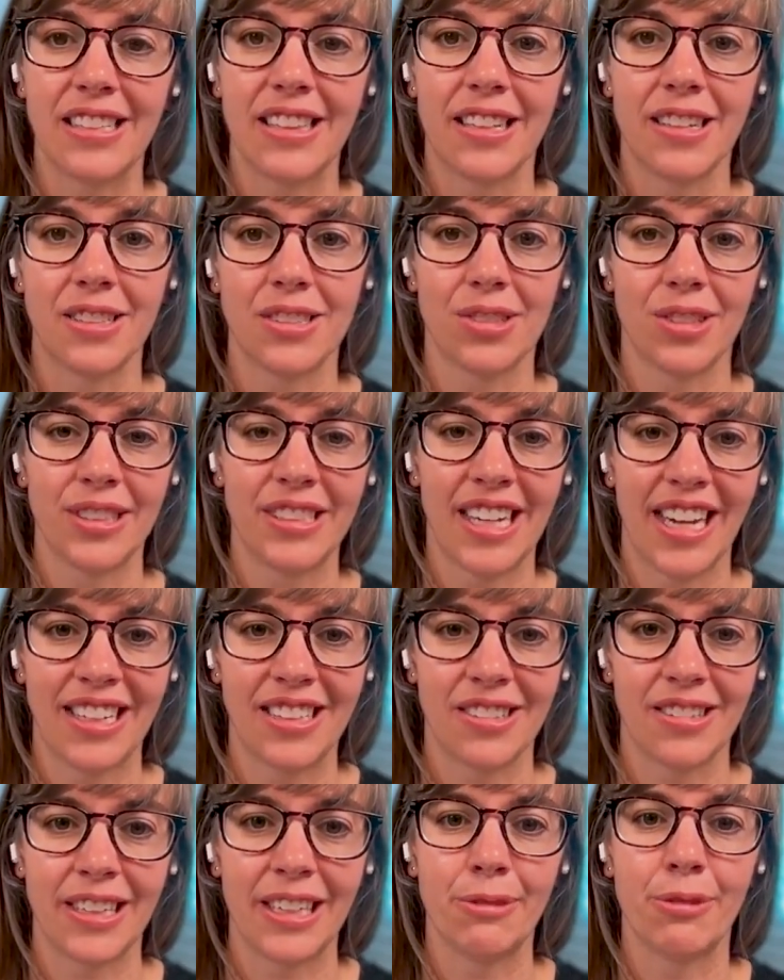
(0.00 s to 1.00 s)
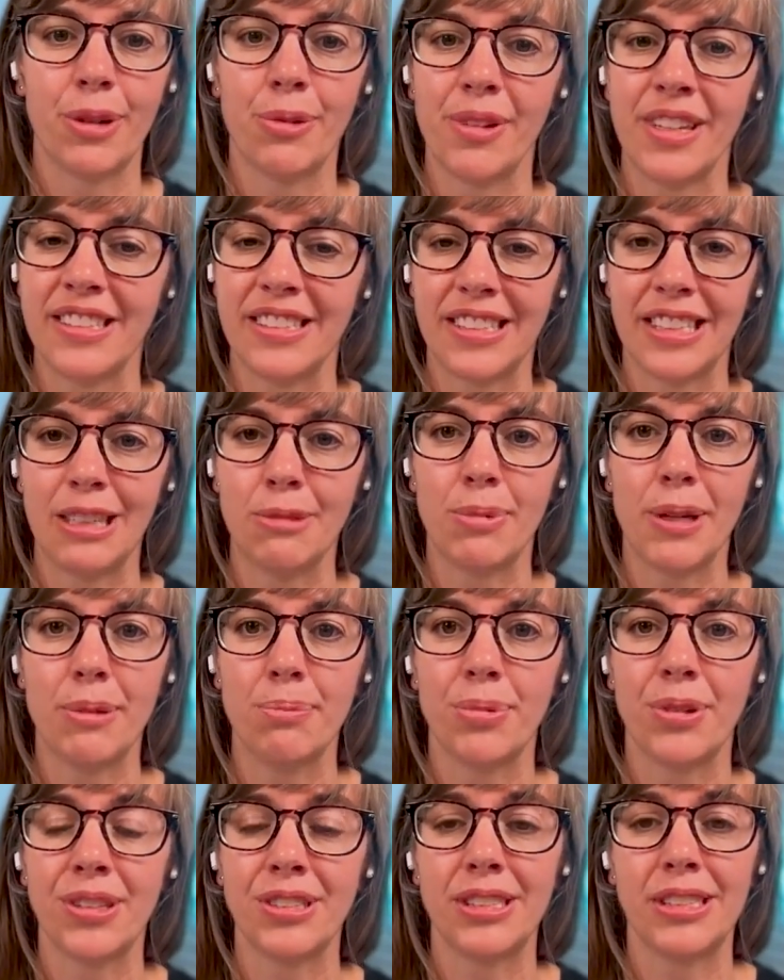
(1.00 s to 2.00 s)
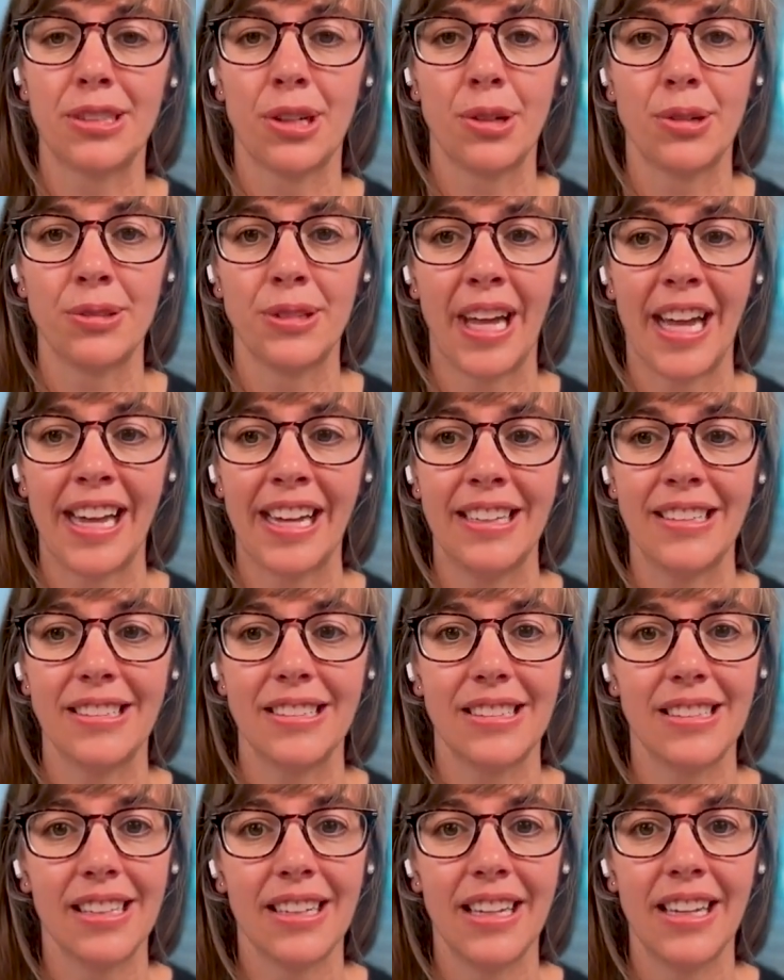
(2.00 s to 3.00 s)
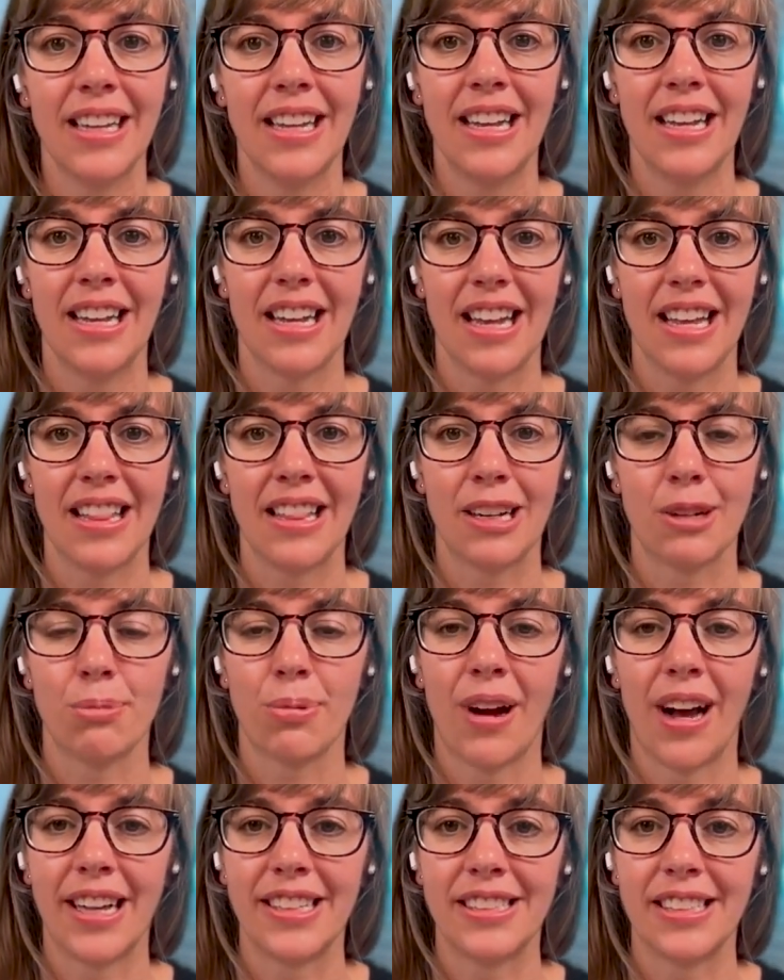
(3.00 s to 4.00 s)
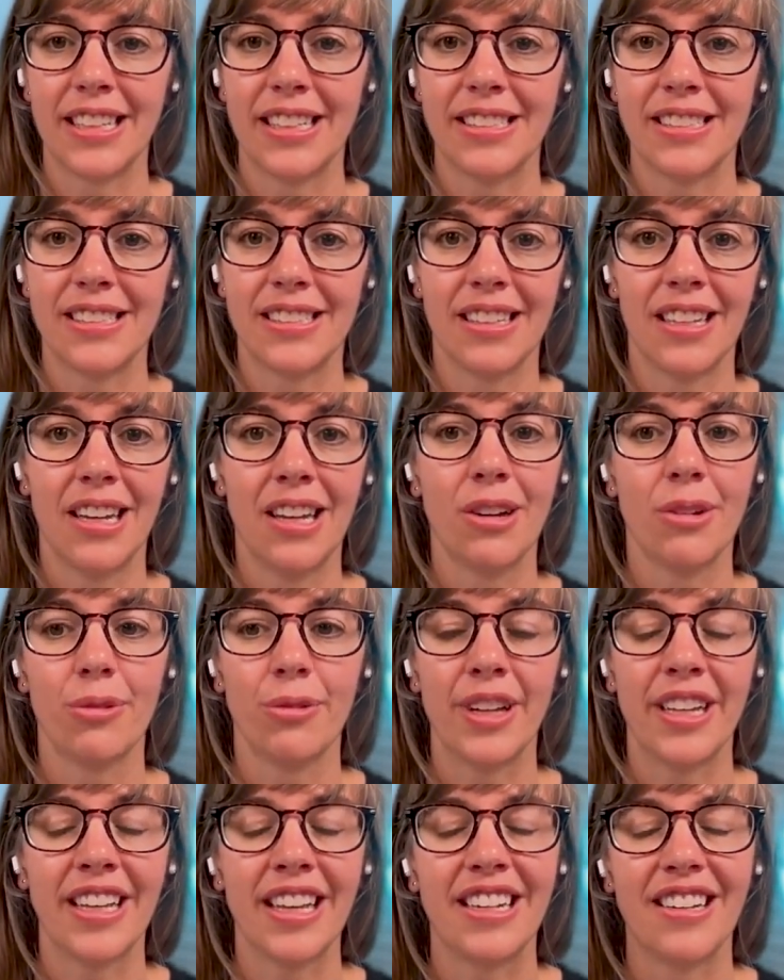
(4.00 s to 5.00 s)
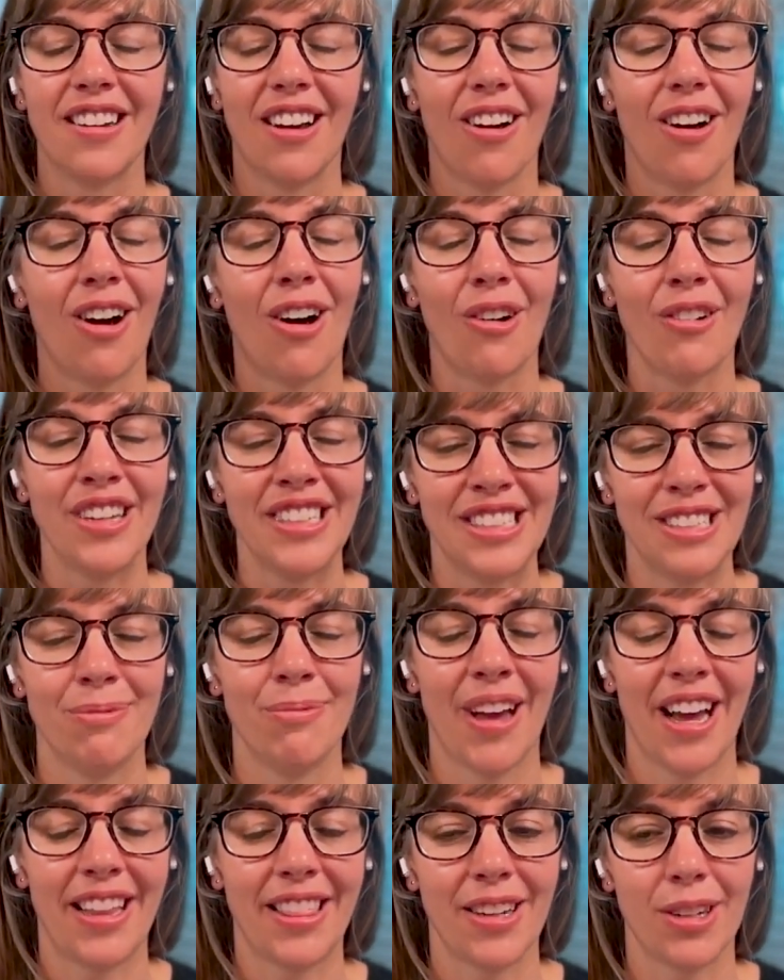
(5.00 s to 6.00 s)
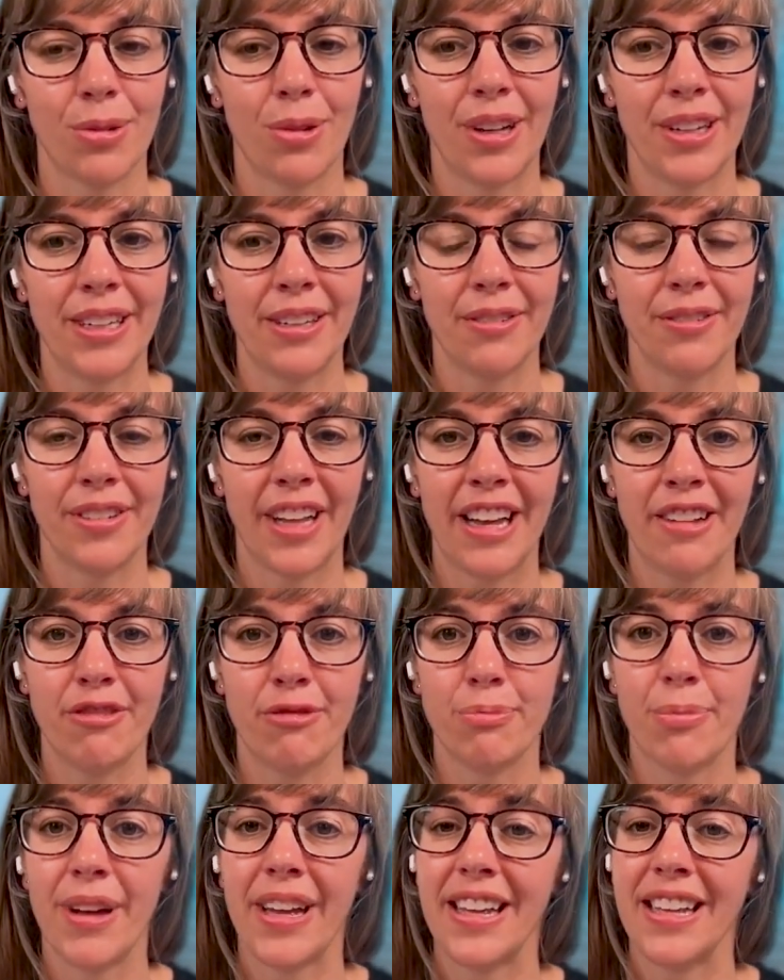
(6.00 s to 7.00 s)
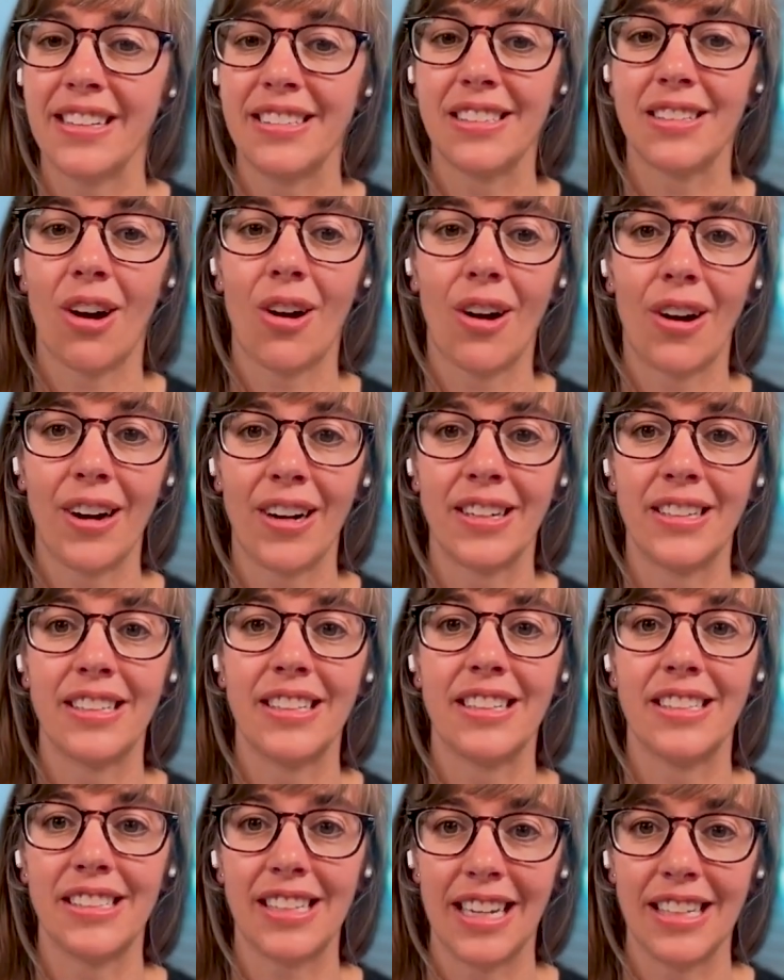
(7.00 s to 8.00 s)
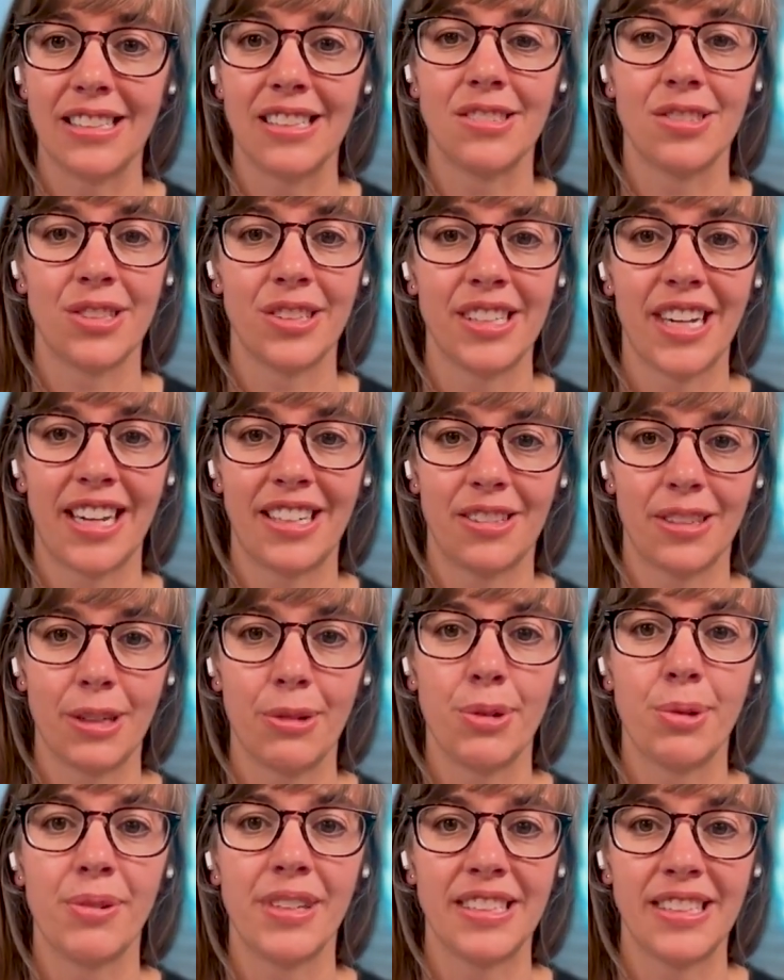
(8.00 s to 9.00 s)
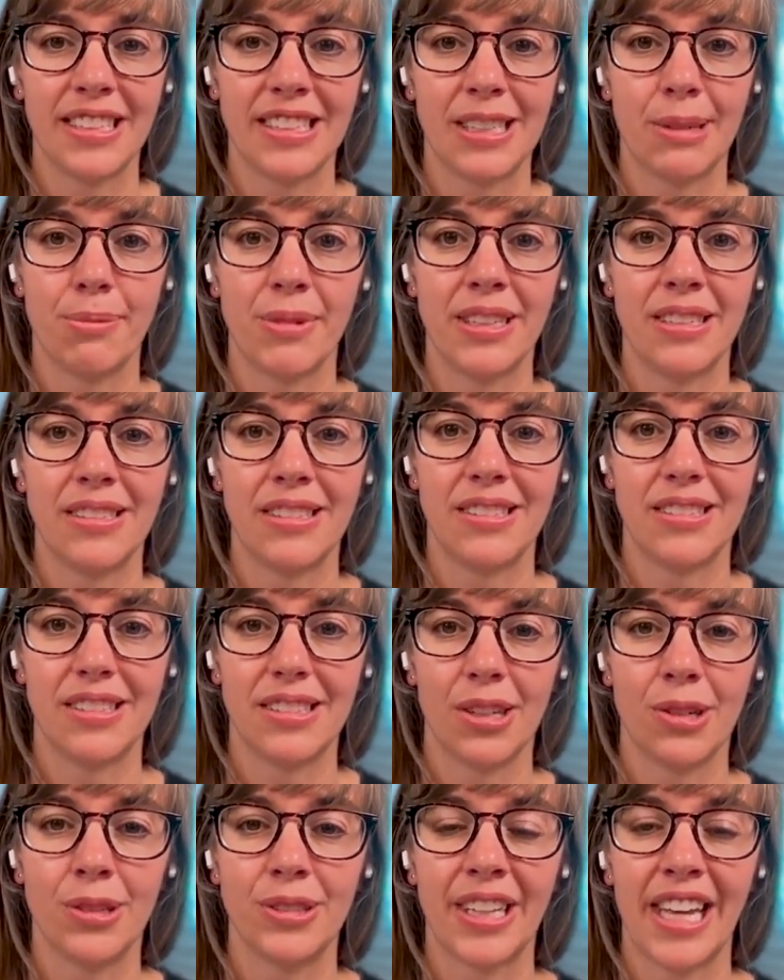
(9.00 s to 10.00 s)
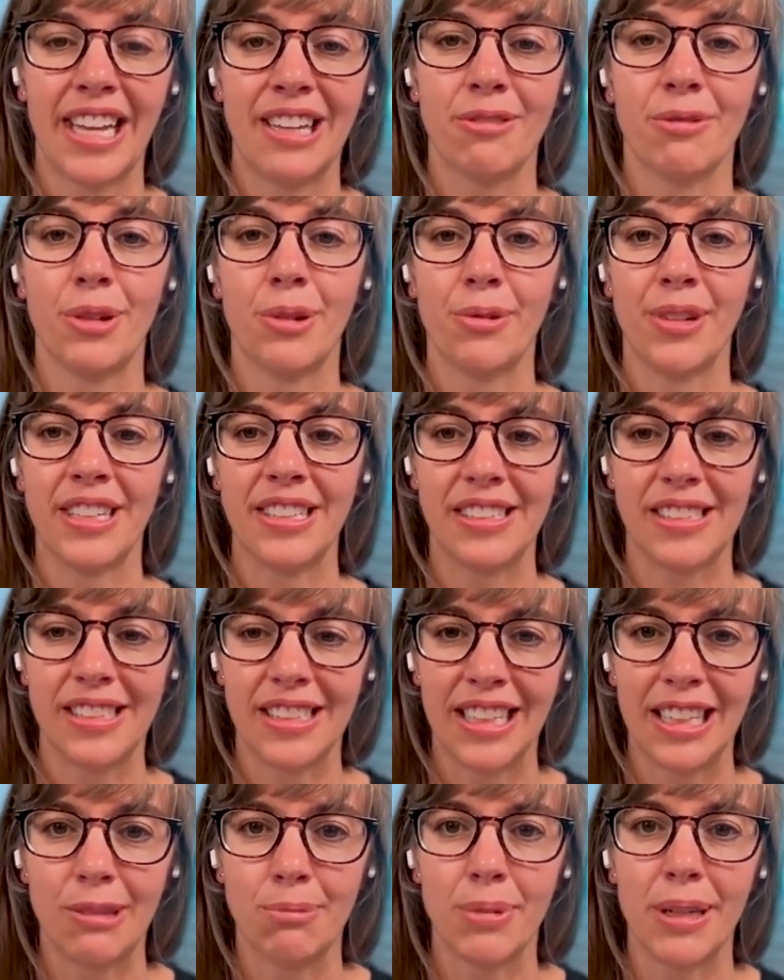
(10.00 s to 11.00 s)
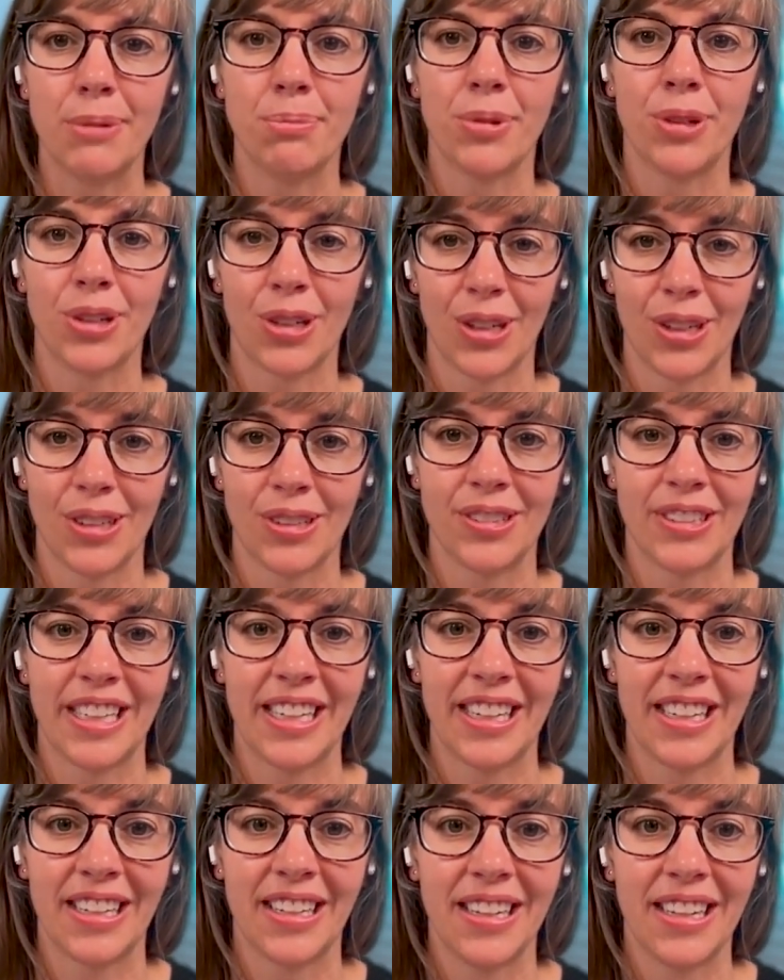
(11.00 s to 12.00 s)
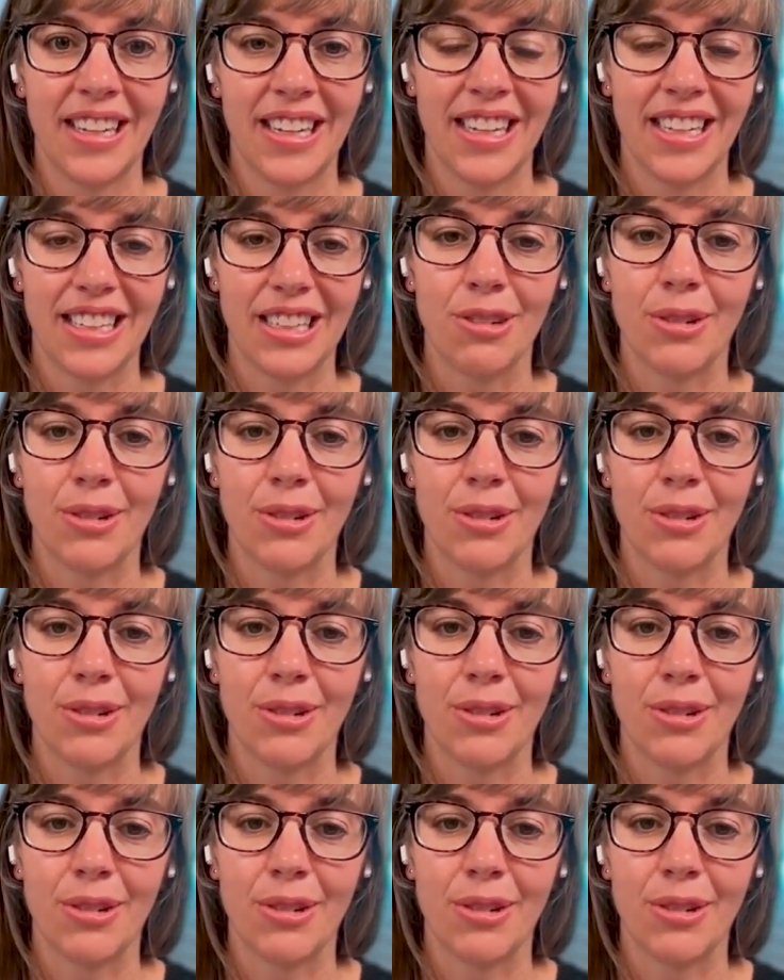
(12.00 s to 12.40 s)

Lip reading: their trajectory. When we see people so late in their process, we can always impact their quality of life, but it's hard to change a trajectory when we see someone so late. When we see people early, you